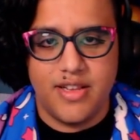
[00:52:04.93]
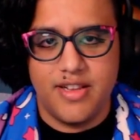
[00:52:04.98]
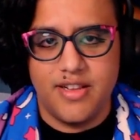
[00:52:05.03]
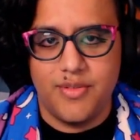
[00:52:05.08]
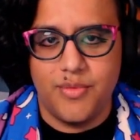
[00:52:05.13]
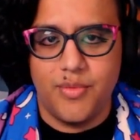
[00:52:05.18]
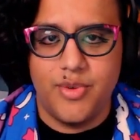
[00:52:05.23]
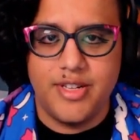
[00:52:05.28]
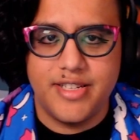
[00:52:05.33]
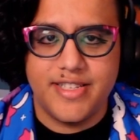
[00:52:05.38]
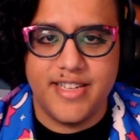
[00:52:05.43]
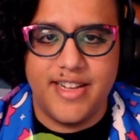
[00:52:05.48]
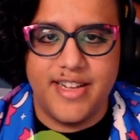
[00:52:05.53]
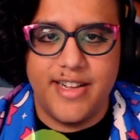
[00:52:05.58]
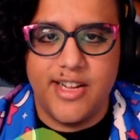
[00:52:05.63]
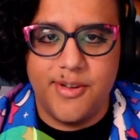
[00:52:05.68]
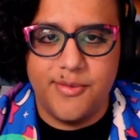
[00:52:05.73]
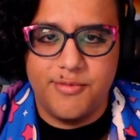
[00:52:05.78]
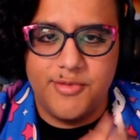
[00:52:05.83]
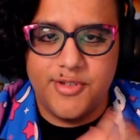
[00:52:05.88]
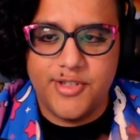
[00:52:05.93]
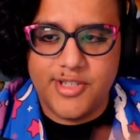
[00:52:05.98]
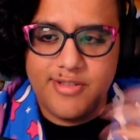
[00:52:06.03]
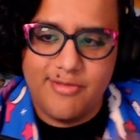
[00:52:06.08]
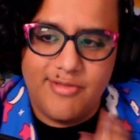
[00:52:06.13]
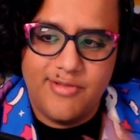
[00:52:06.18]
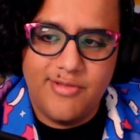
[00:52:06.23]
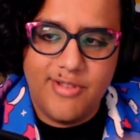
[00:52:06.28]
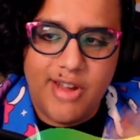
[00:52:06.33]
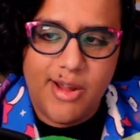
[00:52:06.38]
Once I'm just
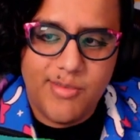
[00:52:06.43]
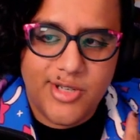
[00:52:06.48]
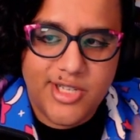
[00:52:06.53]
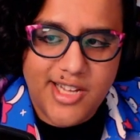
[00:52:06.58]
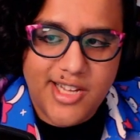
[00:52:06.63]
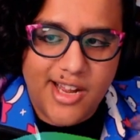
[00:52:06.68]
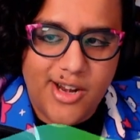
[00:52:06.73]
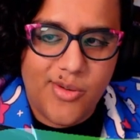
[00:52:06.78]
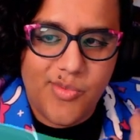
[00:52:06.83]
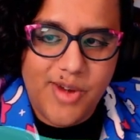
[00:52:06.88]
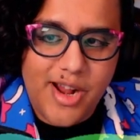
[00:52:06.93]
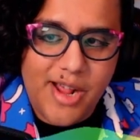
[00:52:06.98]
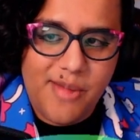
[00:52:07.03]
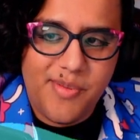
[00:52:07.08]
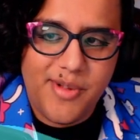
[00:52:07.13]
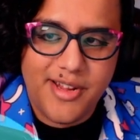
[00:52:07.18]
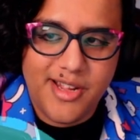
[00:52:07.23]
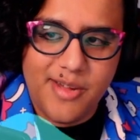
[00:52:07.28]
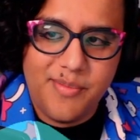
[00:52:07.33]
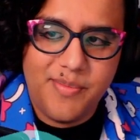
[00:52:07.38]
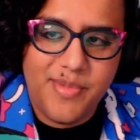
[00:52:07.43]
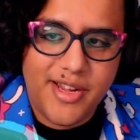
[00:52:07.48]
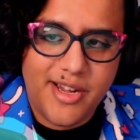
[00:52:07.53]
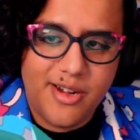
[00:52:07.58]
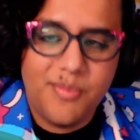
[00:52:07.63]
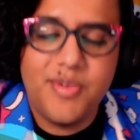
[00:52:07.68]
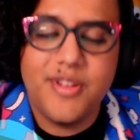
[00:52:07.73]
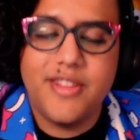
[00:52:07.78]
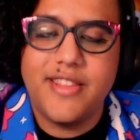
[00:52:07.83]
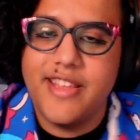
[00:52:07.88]
kind of wrapping up
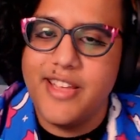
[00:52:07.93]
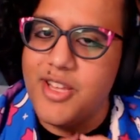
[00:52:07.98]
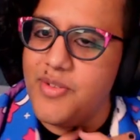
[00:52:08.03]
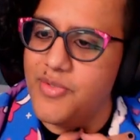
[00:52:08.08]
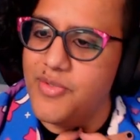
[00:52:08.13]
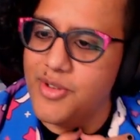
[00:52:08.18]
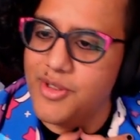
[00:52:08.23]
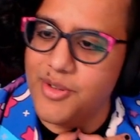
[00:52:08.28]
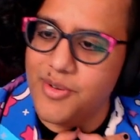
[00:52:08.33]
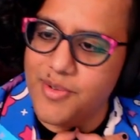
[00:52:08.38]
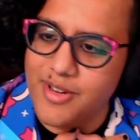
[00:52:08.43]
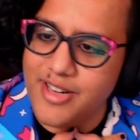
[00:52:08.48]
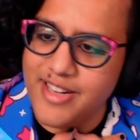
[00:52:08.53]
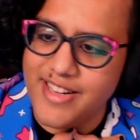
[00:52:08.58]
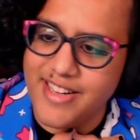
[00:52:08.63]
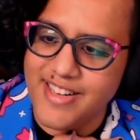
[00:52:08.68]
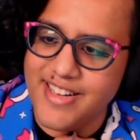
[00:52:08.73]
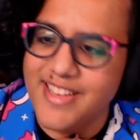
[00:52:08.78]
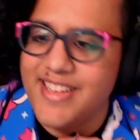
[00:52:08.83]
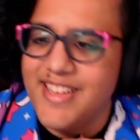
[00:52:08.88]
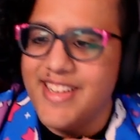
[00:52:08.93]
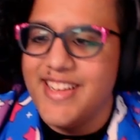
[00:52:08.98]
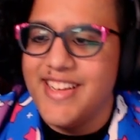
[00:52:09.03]
here, but thank you for the raid.